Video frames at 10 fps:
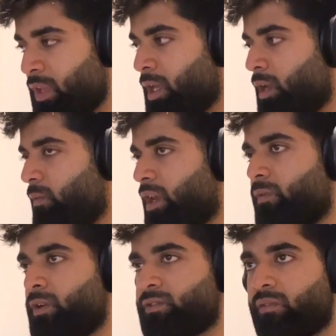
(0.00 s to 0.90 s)

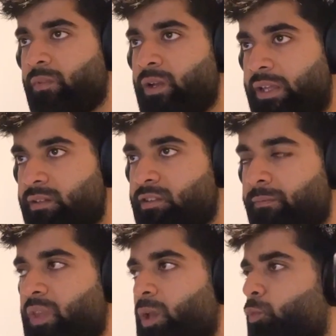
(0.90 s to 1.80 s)
Whenever someone needs
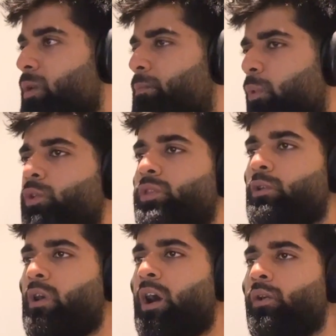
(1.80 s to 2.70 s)
something, we both know
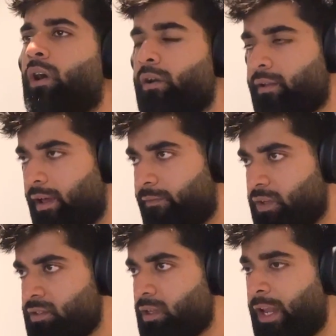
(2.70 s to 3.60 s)
how hard life
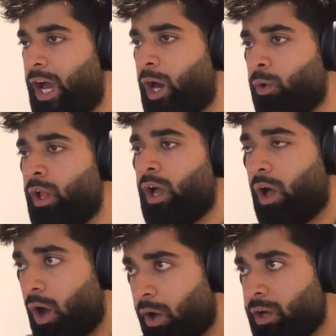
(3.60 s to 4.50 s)
is and how
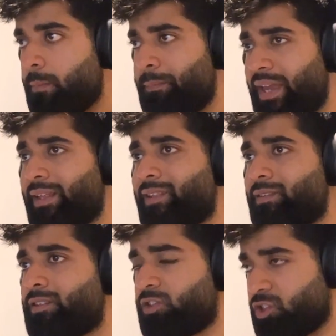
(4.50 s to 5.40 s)
hard making these
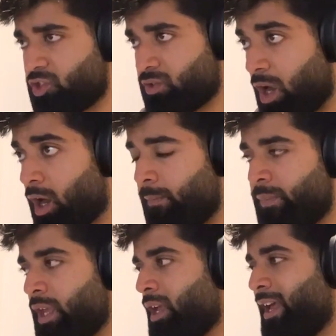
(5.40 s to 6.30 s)
decisions are.
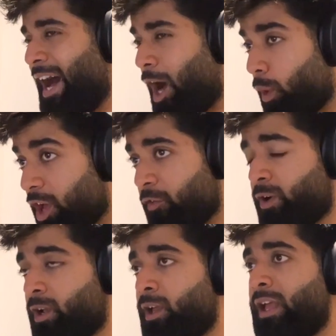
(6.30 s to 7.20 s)

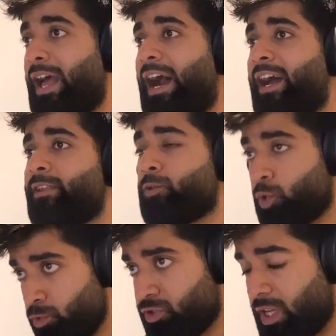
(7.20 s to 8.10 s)
However, I
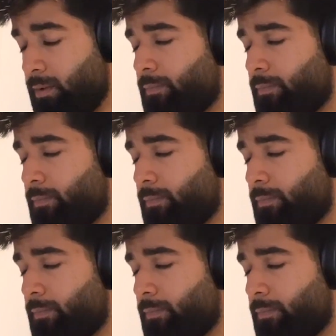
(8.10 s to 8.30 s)
do say,